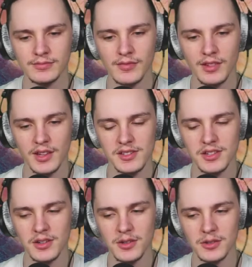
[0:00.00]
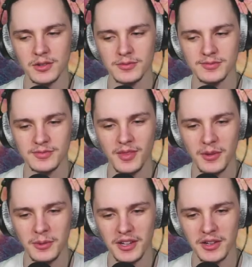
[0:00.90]
Nezuko.
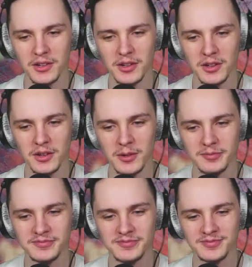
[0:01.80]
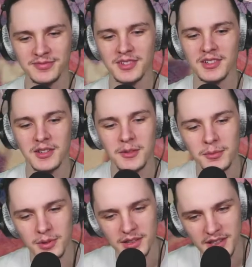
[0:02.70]
Wake up.
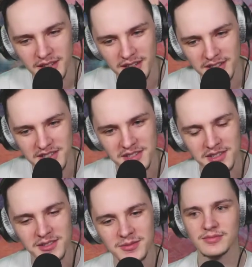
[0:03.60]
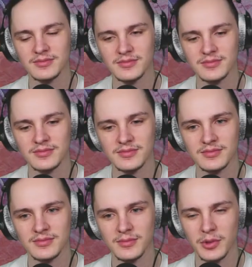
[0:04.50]
Please.
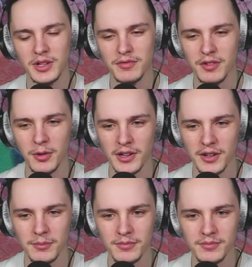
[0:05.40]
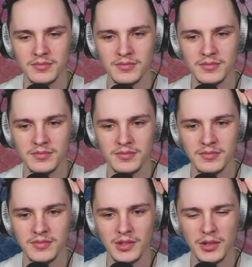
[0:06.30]
What are you throwing at him?
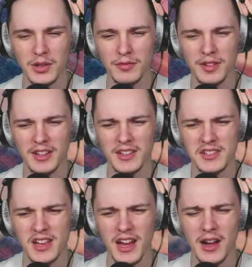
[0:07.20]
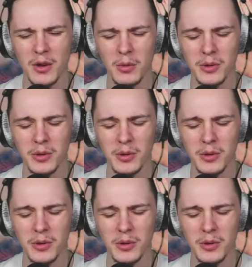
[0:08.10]
Look at your fingers. Ow.